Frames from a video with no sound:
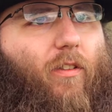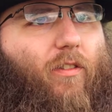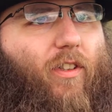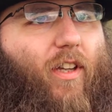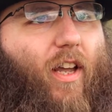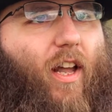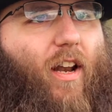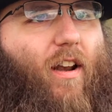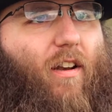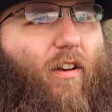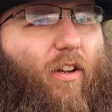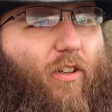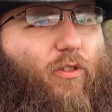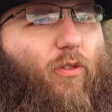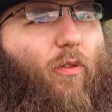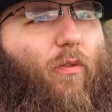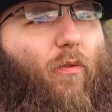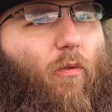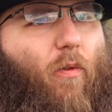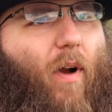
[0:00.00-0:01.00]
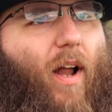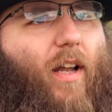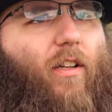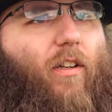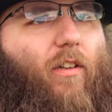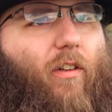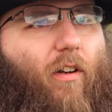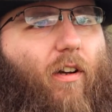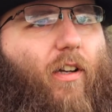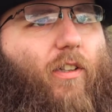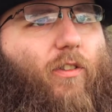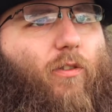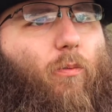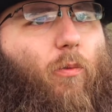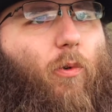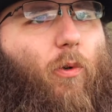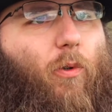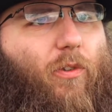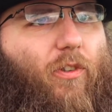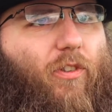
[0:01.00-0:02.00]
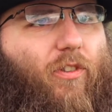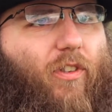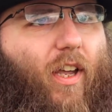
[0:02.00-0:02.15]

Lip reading: and to get a sort of recognised award to